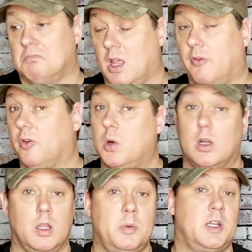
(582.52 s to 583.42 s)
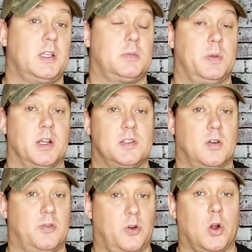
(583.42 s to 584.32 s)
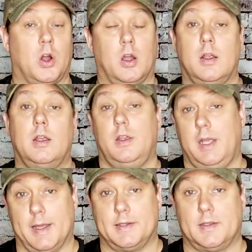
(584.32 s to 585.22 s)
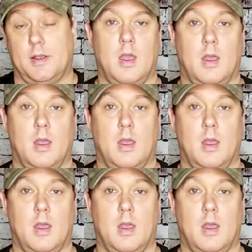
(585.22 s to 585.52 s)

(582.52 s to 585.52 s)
From our limited experience so far, yes.